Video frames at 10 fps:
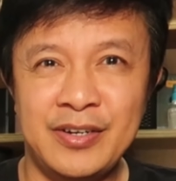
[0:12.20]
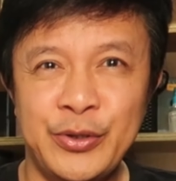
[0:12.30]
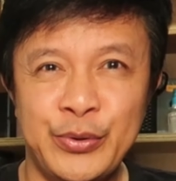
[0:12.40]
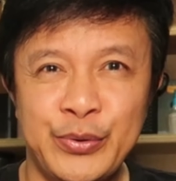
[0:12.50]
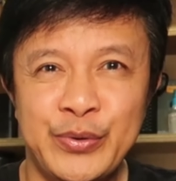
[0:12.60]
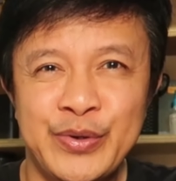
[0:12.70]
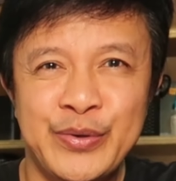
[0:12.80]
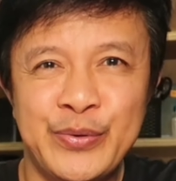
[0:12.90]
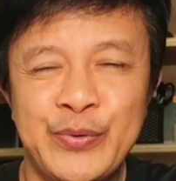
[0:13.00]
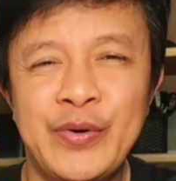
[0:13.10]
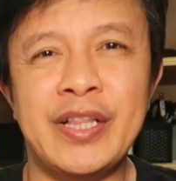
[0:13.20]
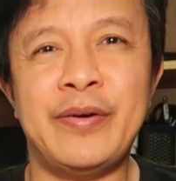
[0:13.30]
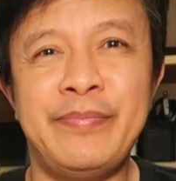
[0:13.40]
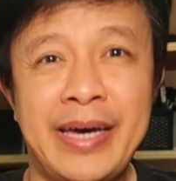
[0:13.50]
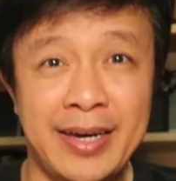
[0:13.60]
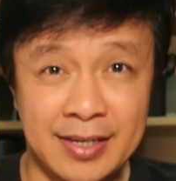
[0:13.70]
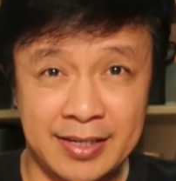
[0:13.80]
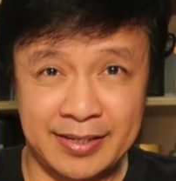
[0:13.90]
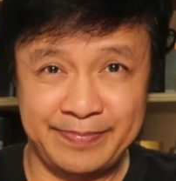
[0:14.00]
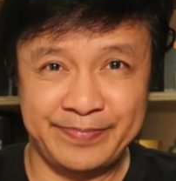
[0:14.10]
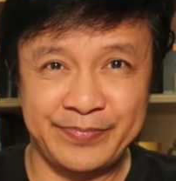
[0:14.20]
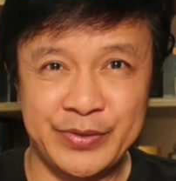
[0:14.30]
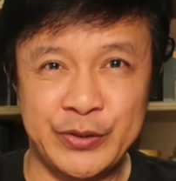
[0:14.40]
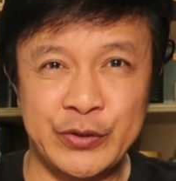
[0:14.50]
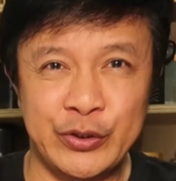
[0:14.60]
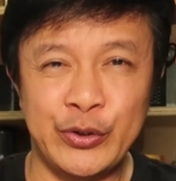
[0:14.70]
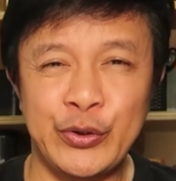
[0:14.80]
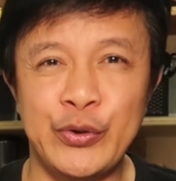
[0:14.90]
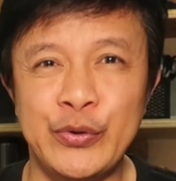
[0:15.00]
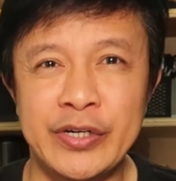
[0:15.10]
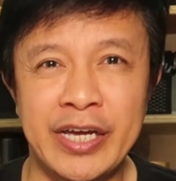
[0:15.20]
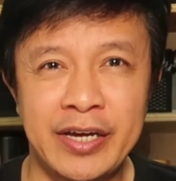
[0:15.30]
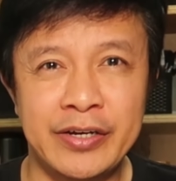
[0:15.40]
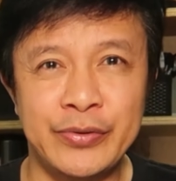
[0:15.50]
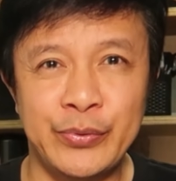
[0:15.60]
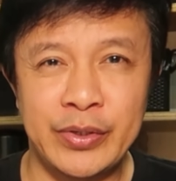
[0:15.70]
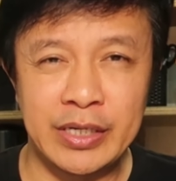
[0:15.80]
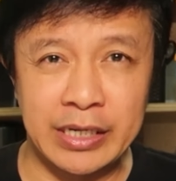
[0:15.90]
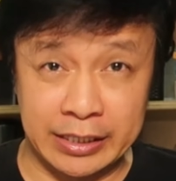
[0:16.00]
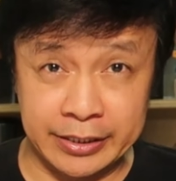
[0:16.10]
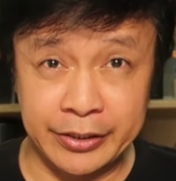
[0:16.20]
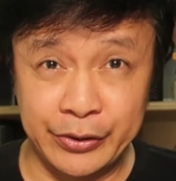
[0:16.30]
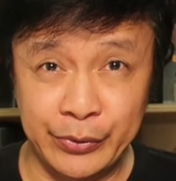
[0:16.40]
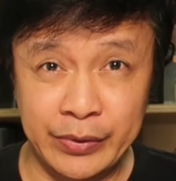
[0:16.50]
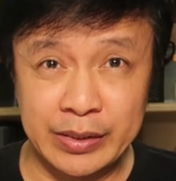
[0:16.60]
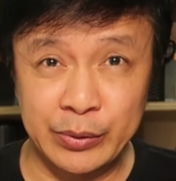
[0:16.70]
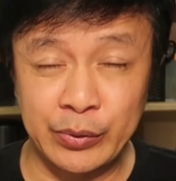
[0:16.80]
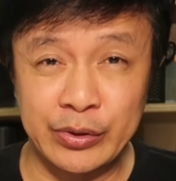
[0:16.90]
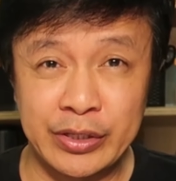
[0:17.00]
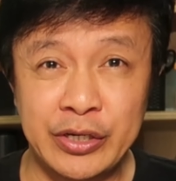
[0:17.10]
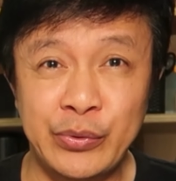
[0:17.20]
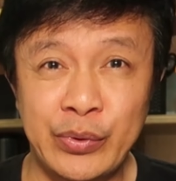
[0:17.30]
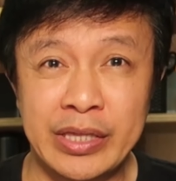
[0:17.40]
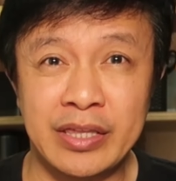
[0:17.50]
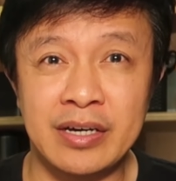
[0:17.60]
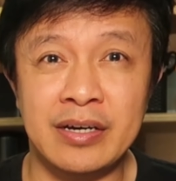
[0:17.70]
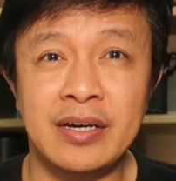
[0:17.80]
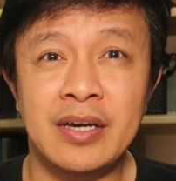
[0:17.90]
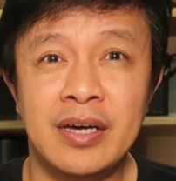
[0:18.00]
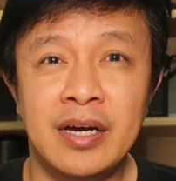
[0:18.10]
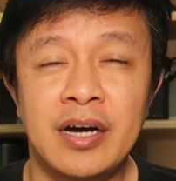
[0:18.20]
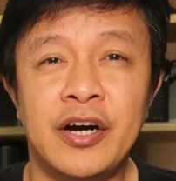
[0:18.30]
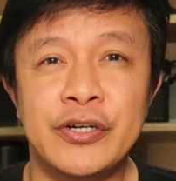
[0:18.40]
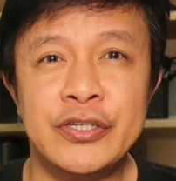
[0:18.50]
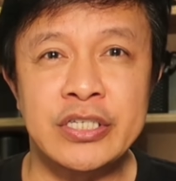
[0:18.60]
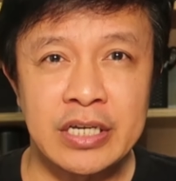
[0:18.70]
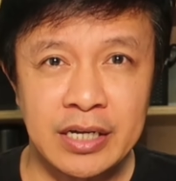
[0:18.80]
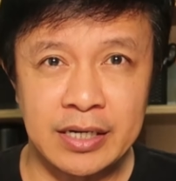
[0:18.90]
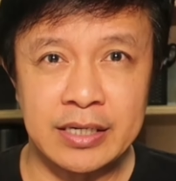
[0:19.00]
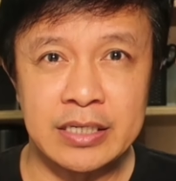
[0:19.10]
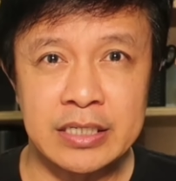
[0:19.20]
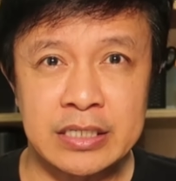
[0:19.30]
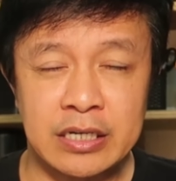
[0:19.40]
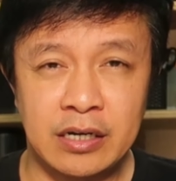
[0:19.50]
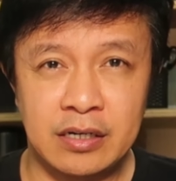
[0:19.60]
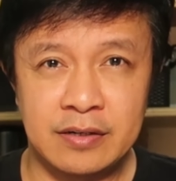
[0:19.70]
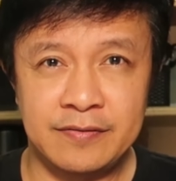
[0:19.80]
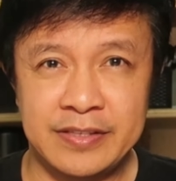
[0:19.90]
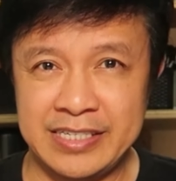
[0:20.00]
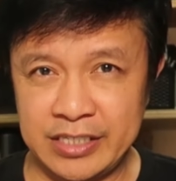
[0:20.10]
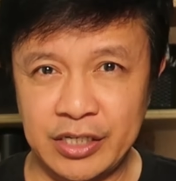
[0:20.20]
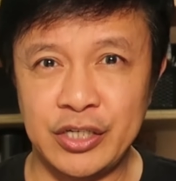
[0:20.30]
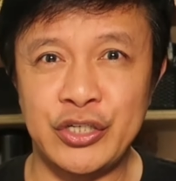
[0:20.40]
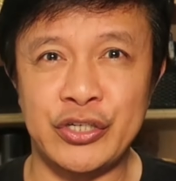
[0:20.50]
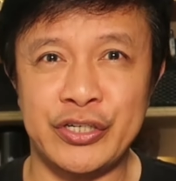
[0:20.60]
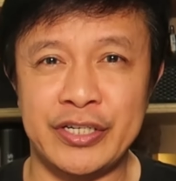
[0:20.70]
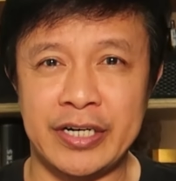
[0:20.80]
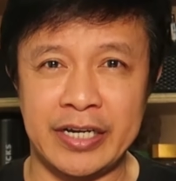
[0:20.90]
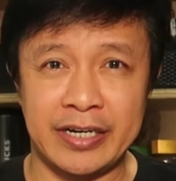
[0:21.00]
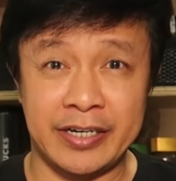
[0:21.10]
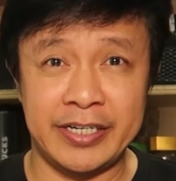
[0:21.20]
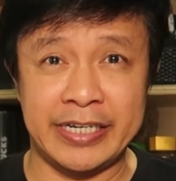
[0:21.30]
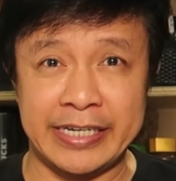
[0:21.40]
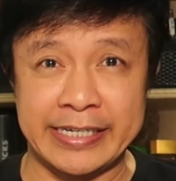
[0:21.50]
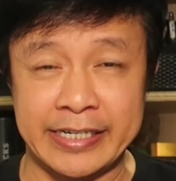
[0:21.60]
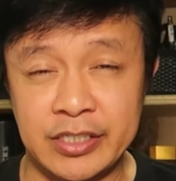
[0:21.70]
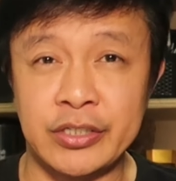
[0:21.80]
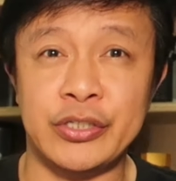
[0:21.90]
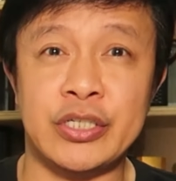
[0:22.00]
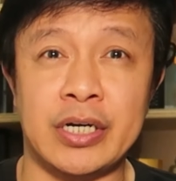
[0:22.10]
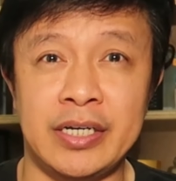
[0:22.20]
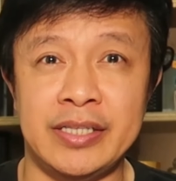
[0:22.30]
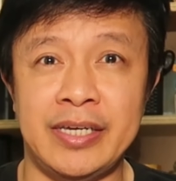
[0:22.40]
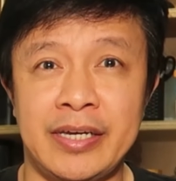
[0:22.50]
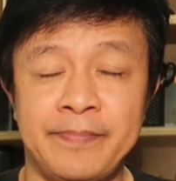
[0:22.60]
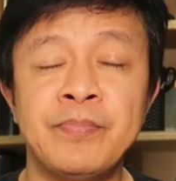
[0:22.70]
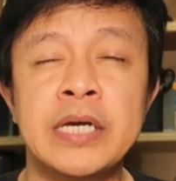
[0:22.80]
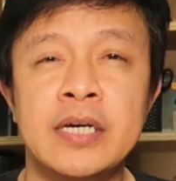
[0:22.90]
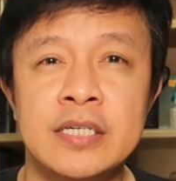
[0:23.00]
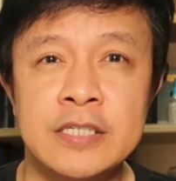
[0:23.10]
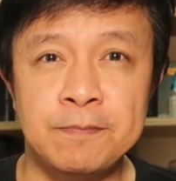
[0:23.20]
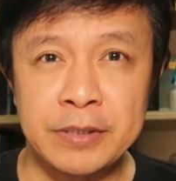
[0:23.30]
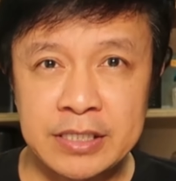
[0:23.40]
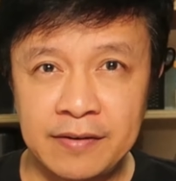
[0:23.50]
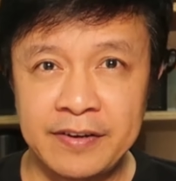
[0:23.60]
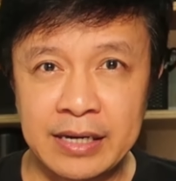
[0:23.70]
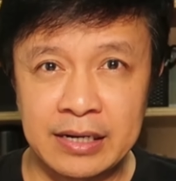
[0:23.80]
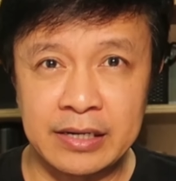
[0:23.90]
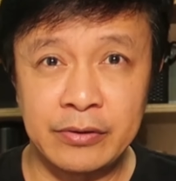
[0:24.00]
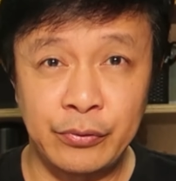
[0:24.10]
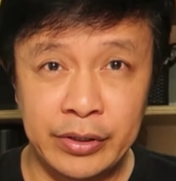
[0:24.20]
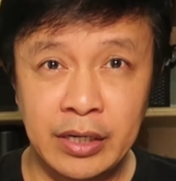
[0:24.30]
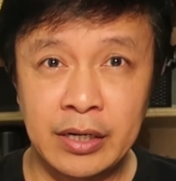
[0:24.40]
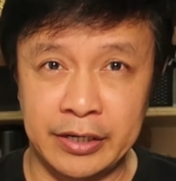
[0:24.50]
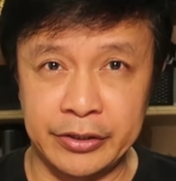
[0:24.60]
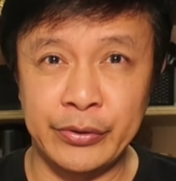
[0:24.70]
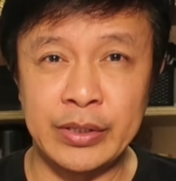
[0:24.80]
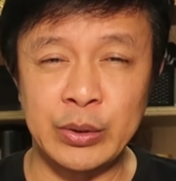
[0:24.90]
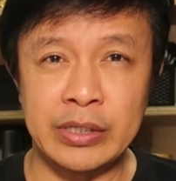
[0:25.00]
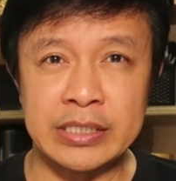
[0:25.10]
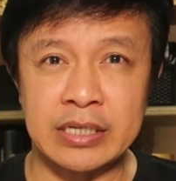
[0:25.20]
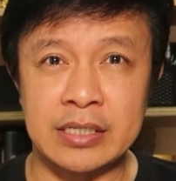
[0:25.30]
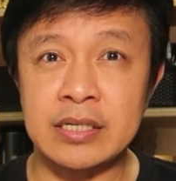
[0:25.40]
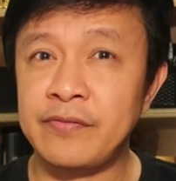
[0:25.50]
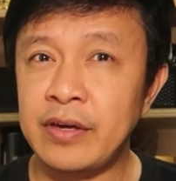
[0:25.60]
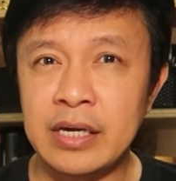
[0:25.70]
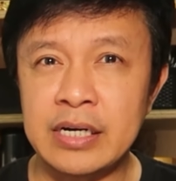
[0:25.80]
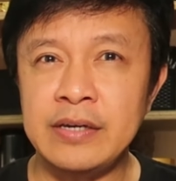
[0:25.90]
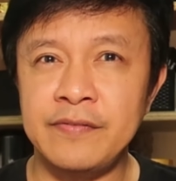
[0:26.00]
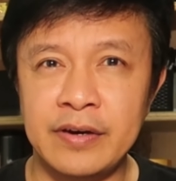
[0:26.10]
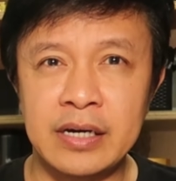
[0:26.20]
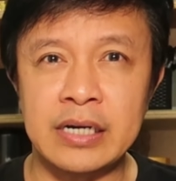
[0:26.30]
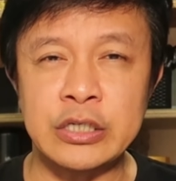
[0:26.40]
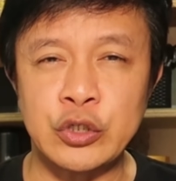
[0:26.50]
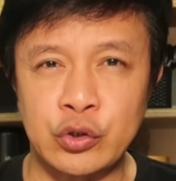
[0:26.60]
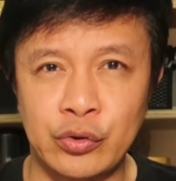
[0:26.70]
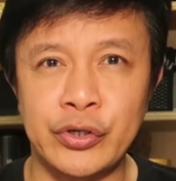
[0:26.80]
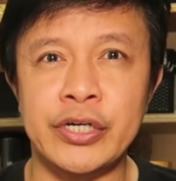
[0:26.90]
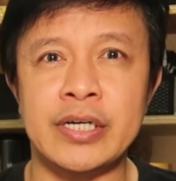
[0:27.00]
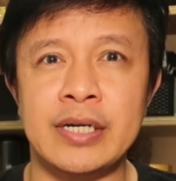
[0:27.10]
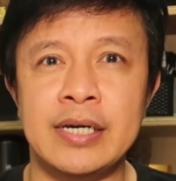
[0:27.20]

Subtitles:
Hello, welcome back. So now we are going to continue with our series of discussion regarding research writing. Specifically, we are going to discuss a very short